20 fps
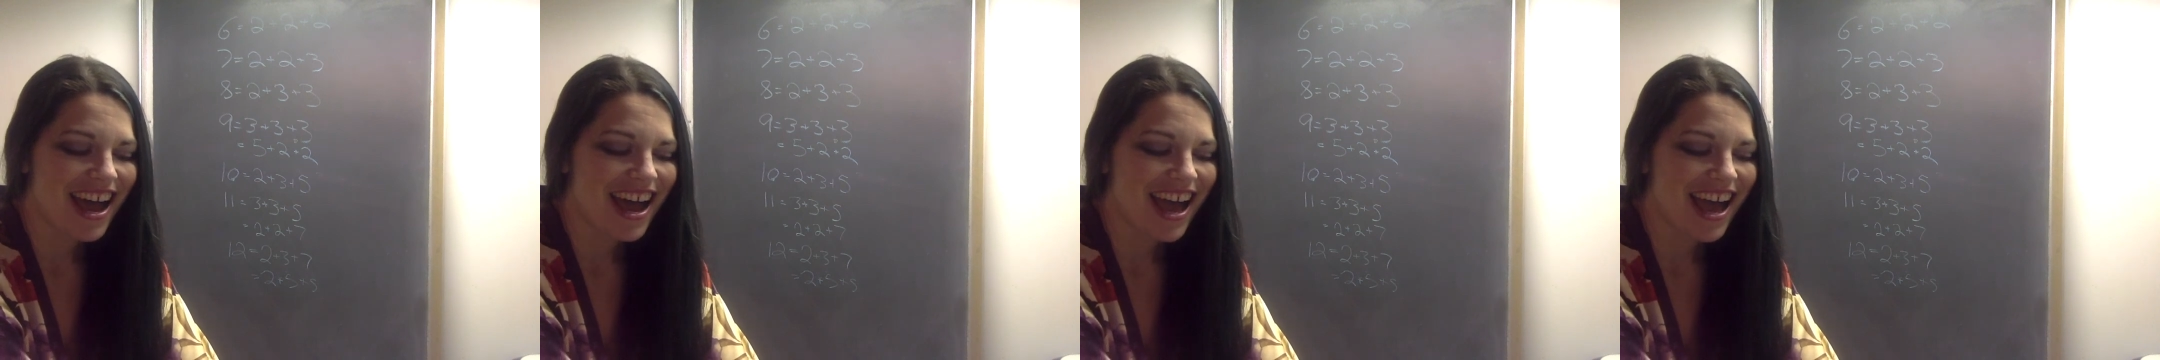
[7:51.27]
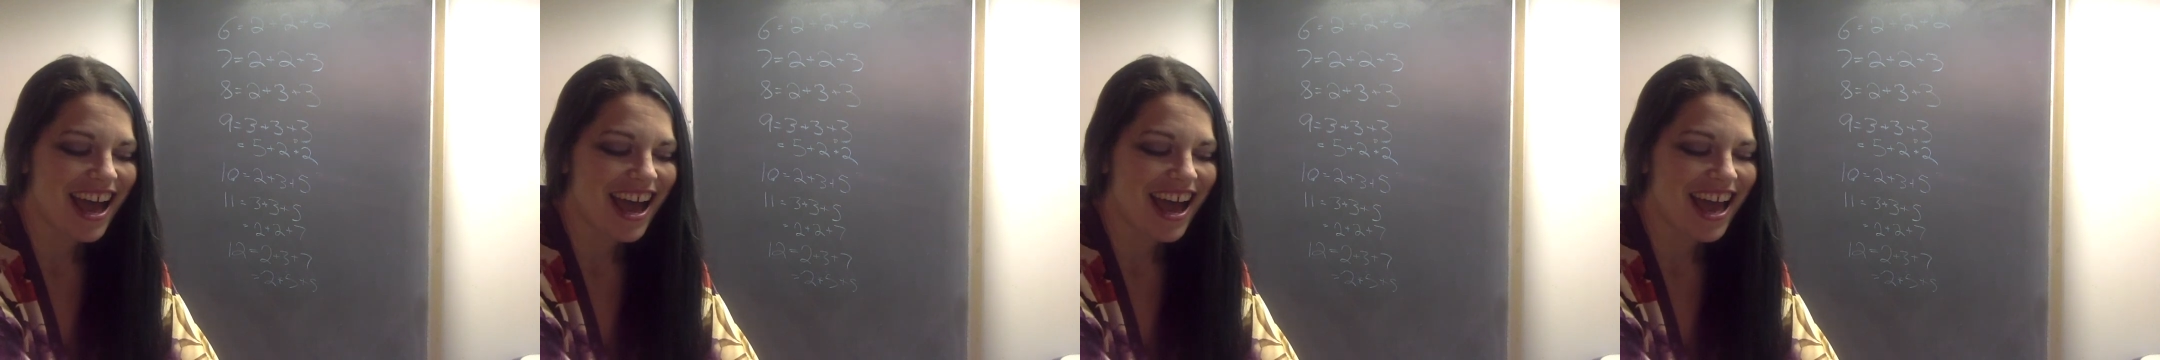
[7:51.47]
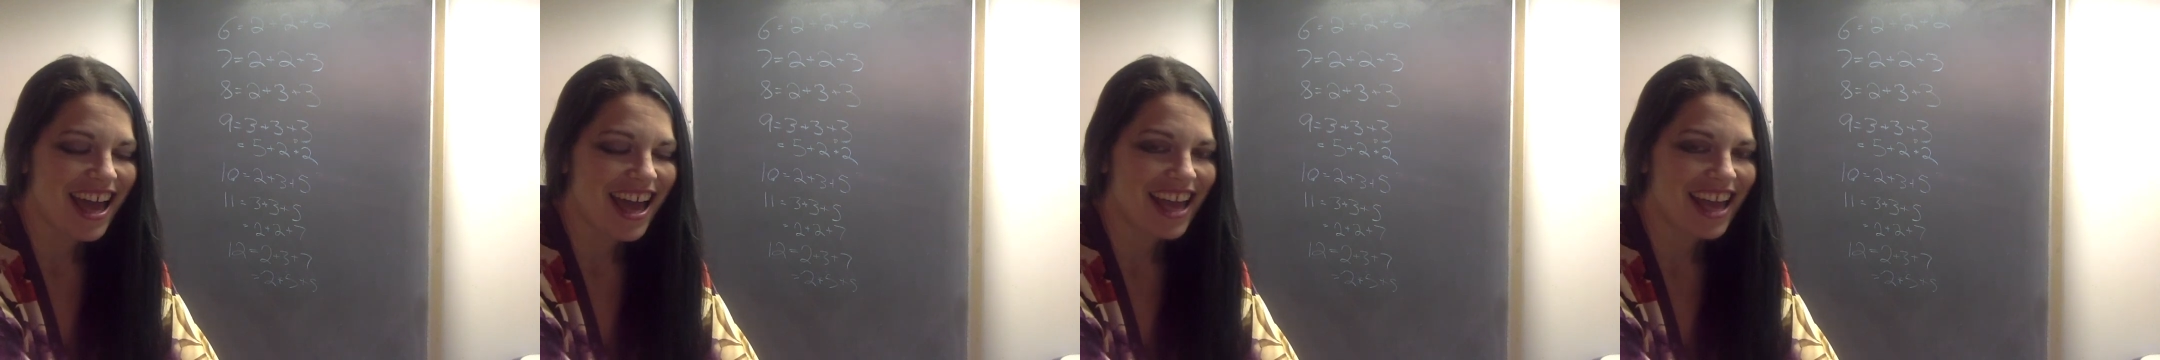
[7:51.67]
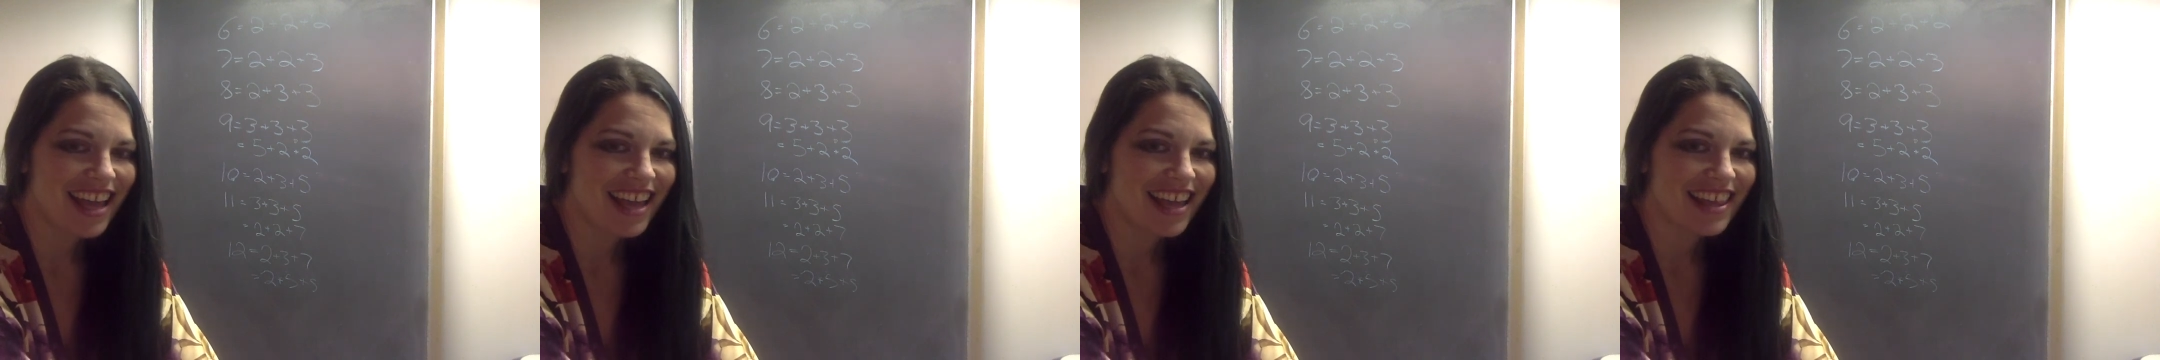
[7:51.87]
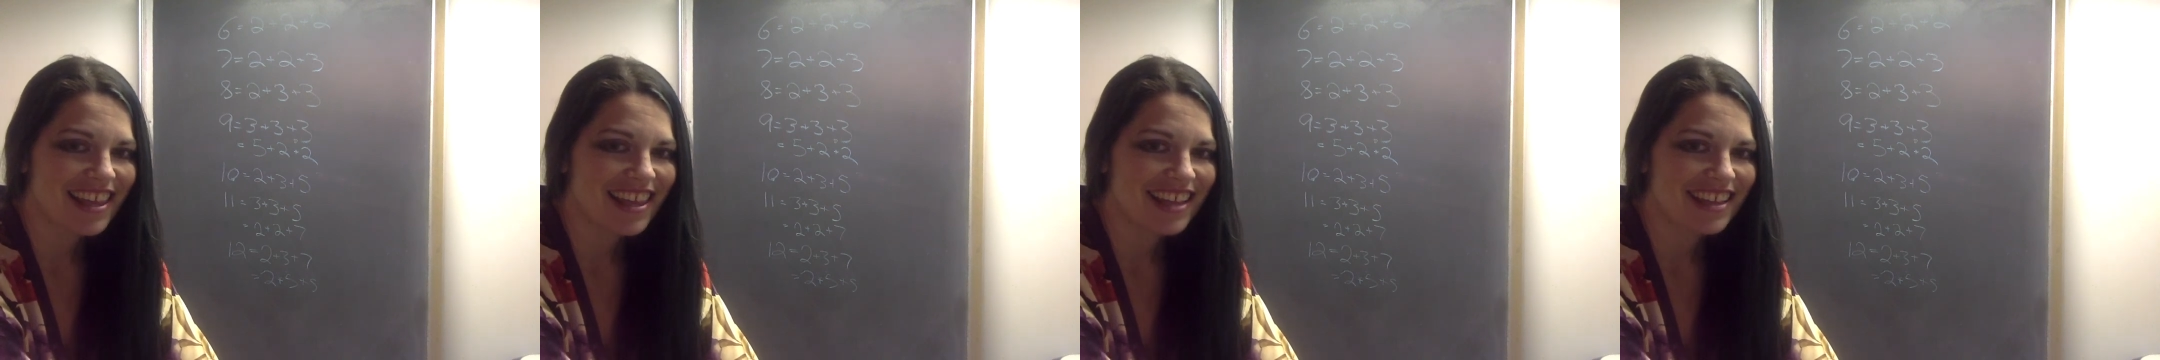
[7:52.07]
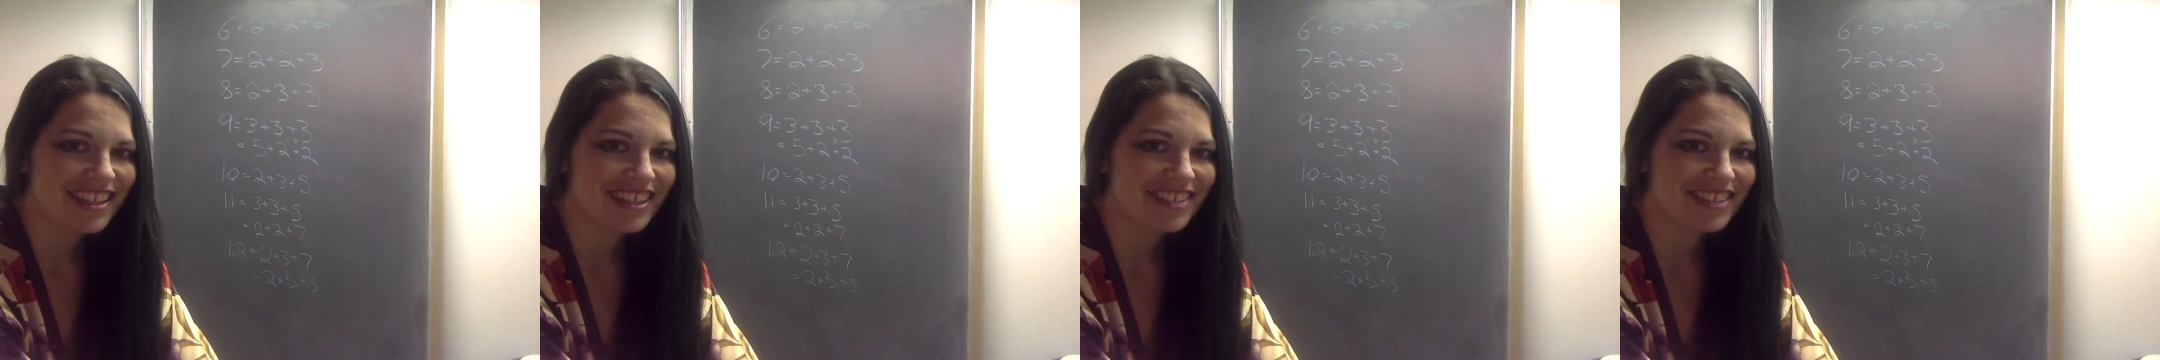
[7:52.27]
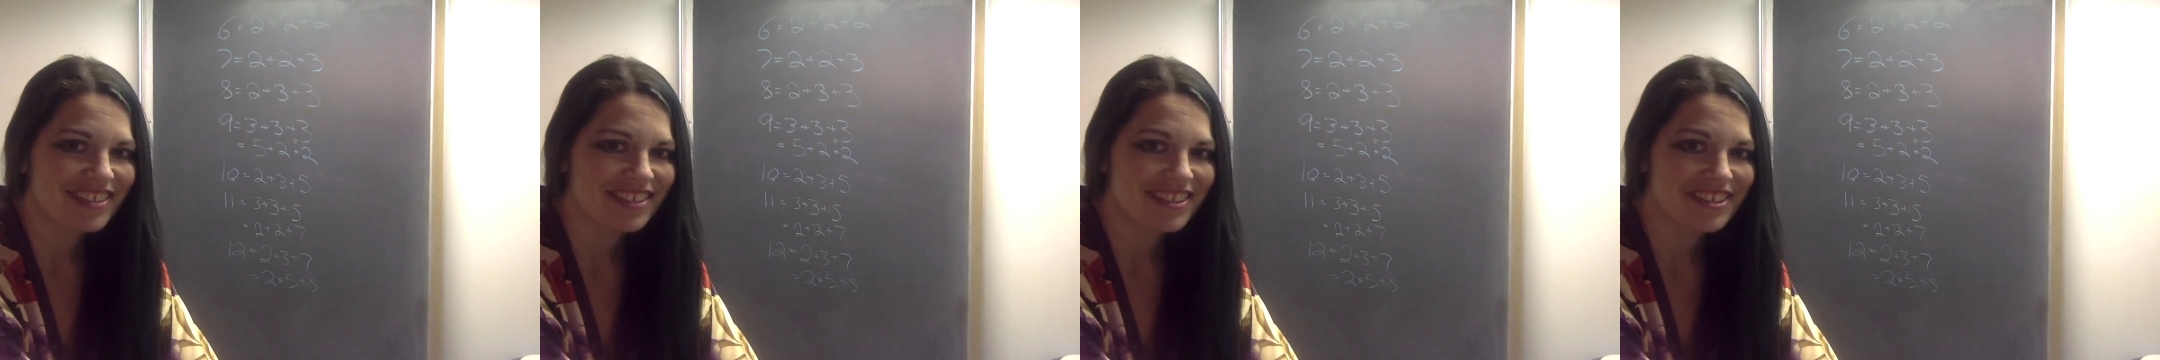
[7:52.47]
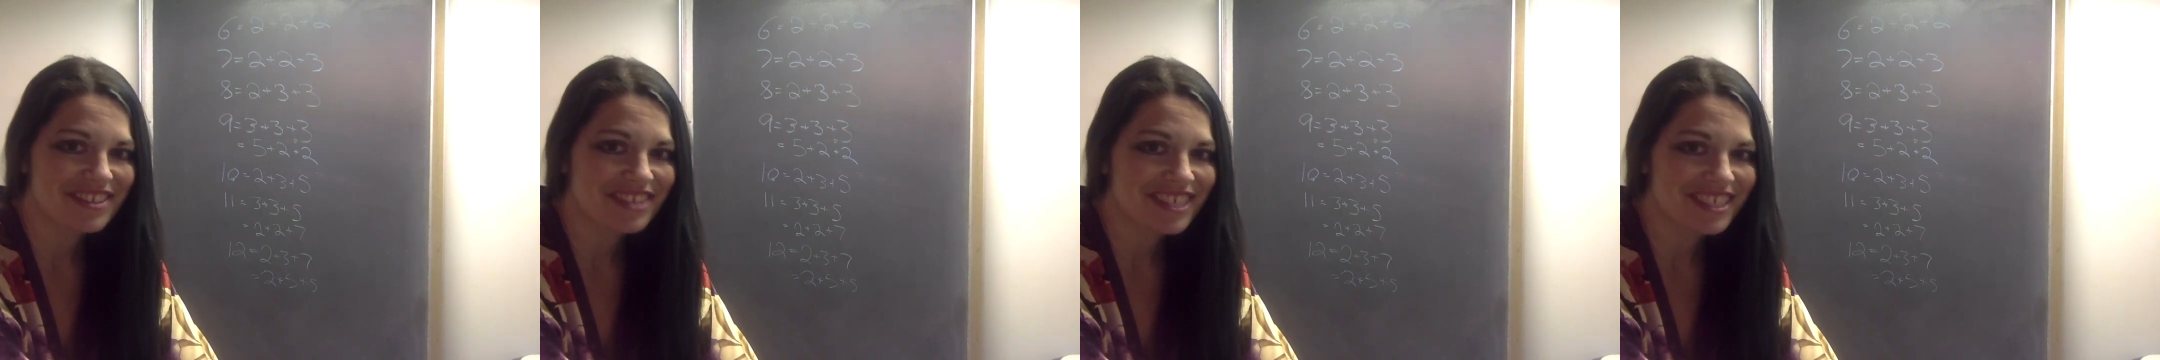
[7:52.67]
I thought this was
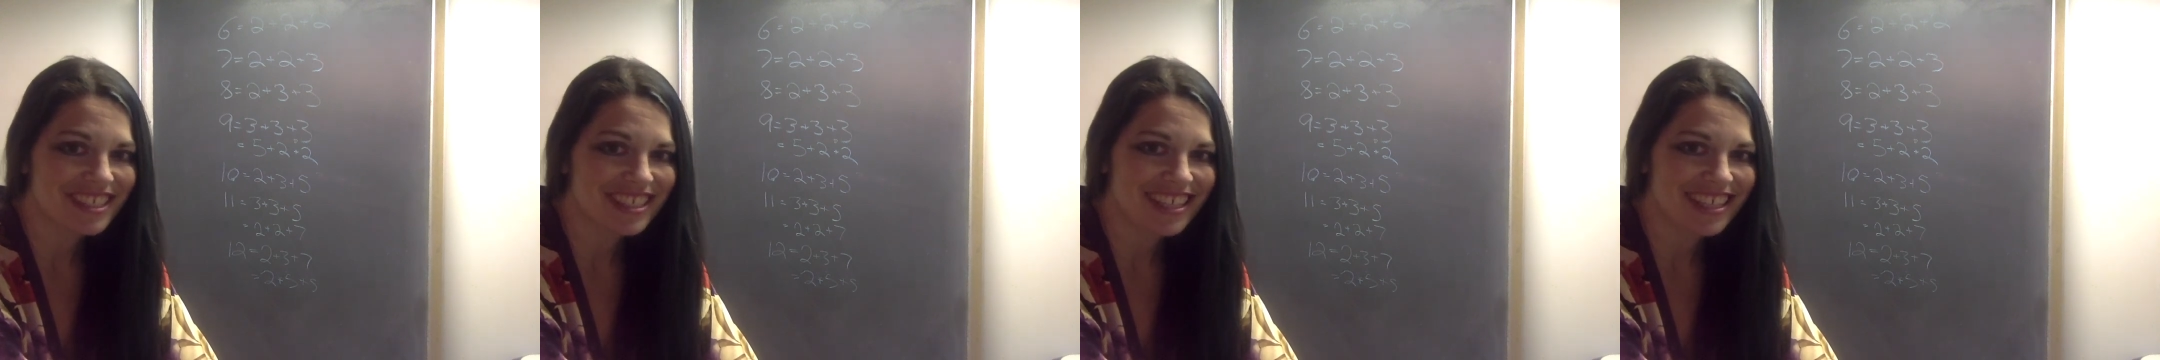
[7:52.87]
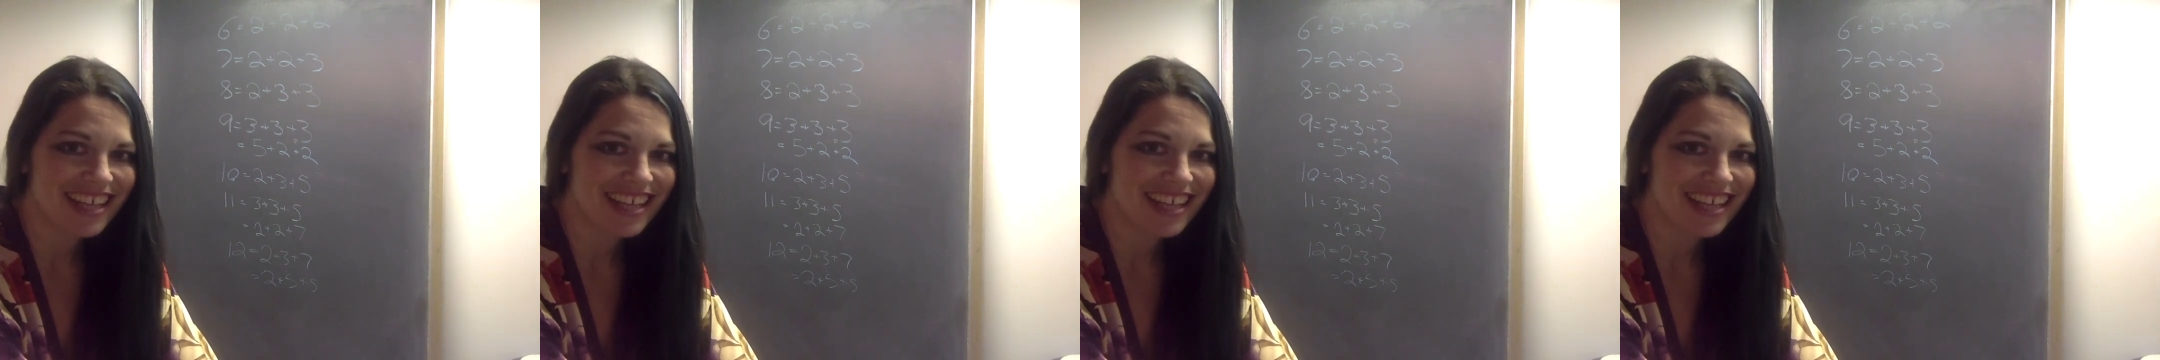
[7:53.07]
cool.